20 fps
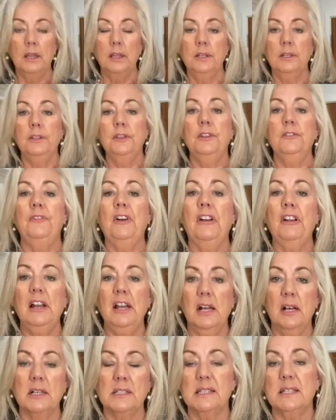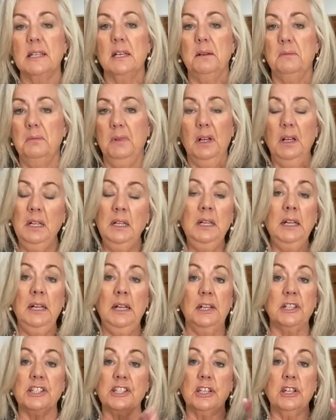The very last,
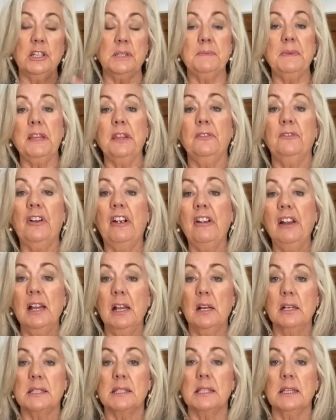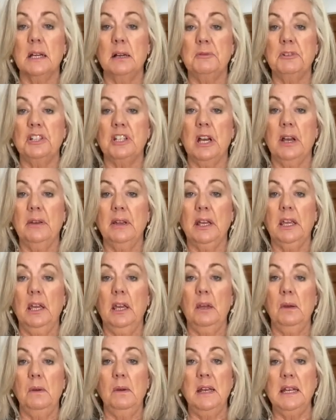excuse me, the very last thing I'm showing
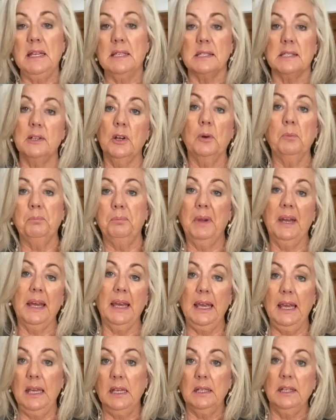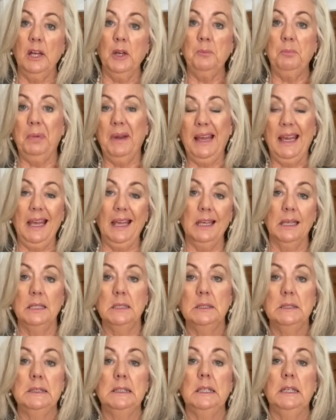you is not blingy. No bling.
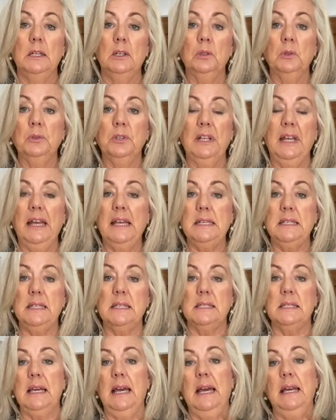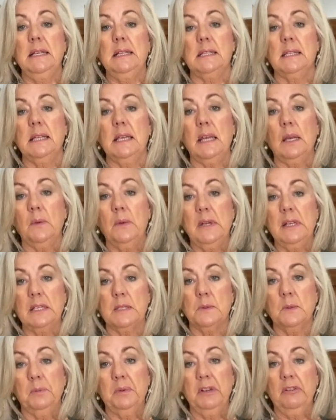All the ladies that hate
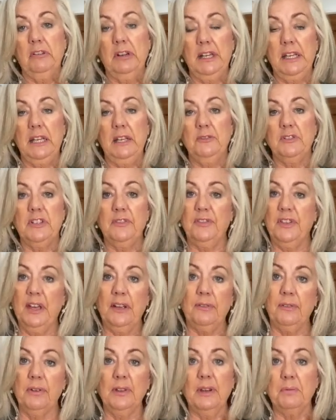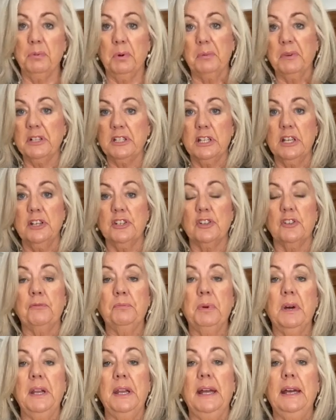sequins will be relieved if they probably turned
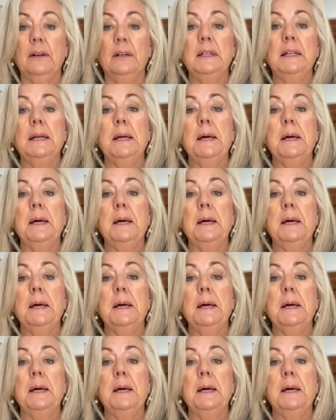off by now.